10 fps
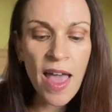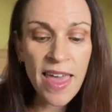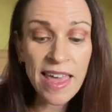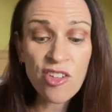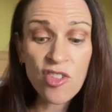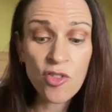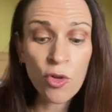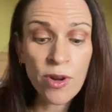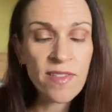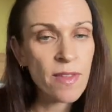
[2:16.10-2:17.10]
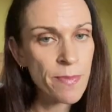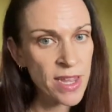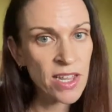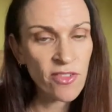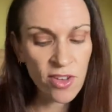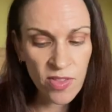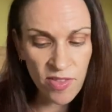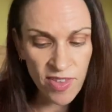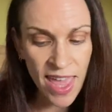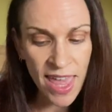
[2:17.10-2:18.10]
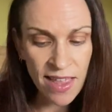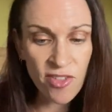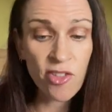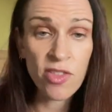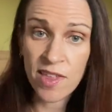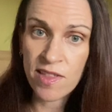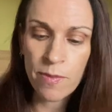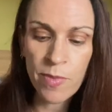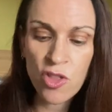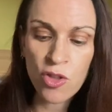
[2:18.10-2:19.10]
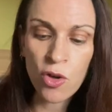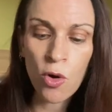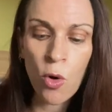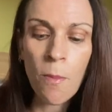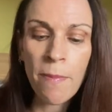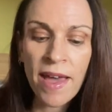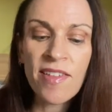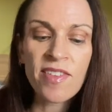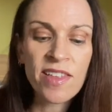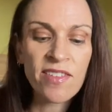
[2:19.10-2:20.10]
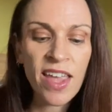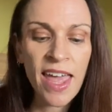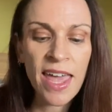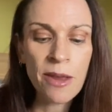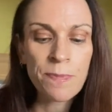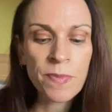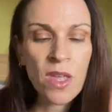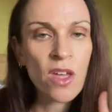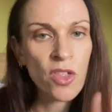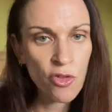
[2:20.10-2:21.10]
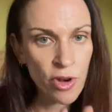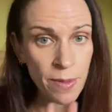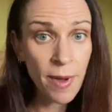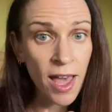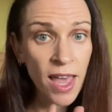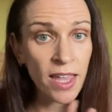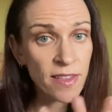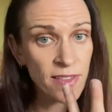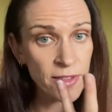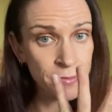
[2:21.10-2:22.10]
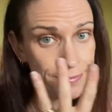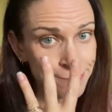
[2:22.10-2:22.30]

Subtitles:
Each story submitted to the dance, to this submission call, must contain three parts